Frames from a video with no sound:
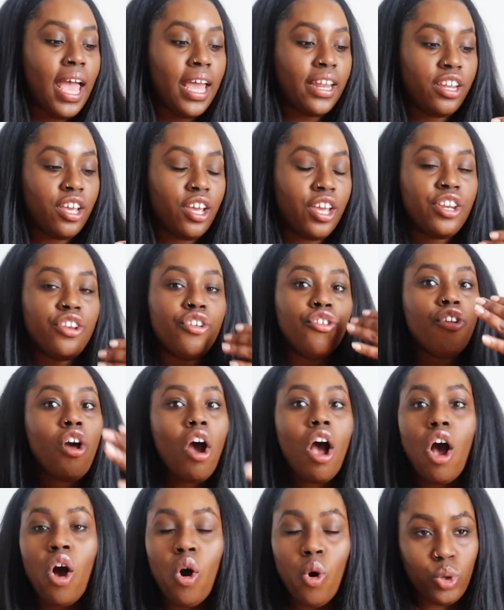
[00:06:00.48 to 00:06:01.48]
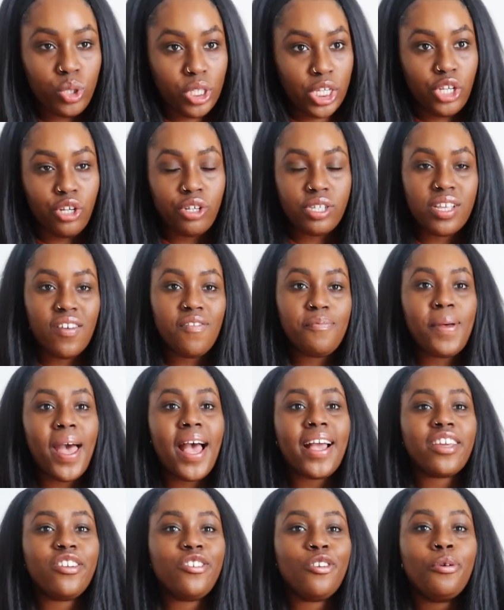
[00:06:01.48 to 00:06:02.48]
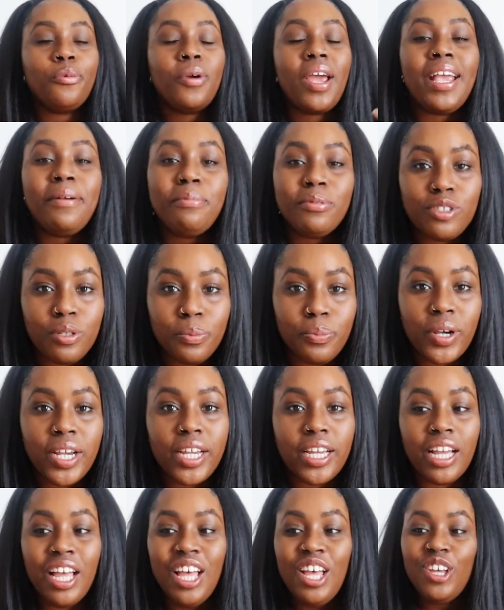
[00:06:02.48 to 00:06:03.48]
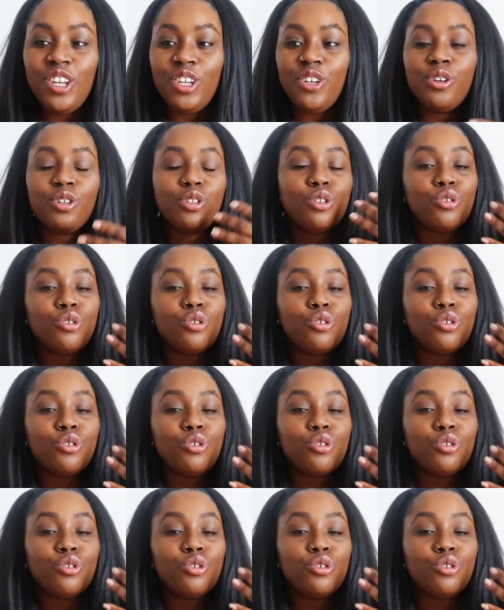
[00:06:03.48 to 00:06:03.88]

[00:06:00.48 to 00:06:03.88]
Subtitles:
and you're not holding yourself back, and you're able to bring your